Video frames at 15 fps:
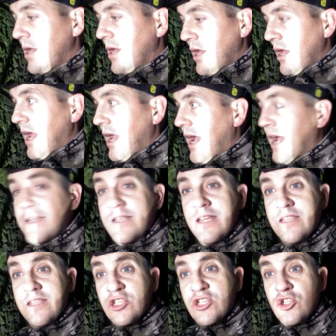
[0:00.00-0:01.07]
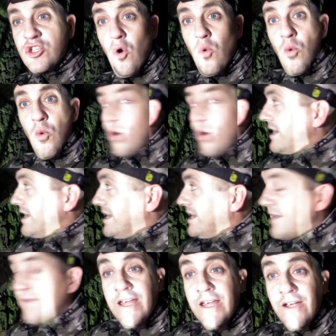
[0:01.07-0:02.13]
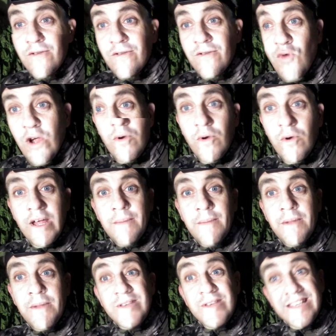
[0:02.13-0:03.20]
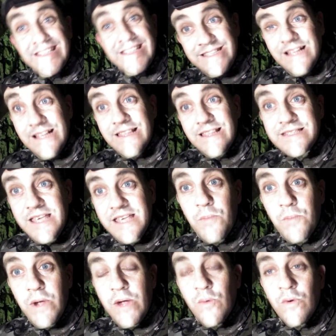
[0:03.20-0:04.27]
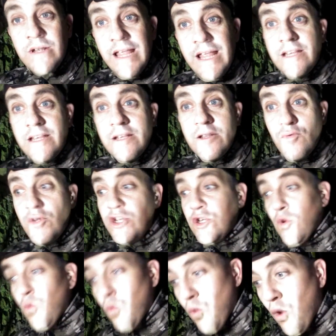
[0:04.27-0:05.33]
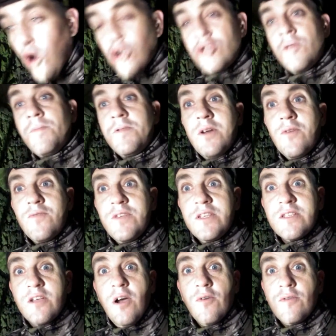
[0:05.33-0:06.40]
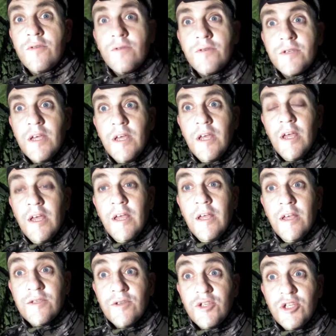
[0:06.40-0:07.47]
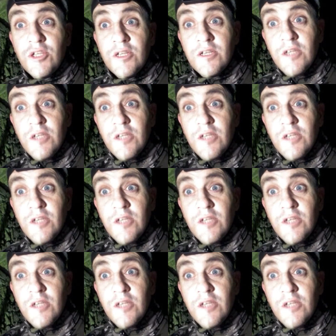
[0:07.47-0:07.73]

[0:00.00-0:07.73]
And the stonework, even here right where I am now, it's still the same way when Lady Larisha walked up and down these corridors. So she did.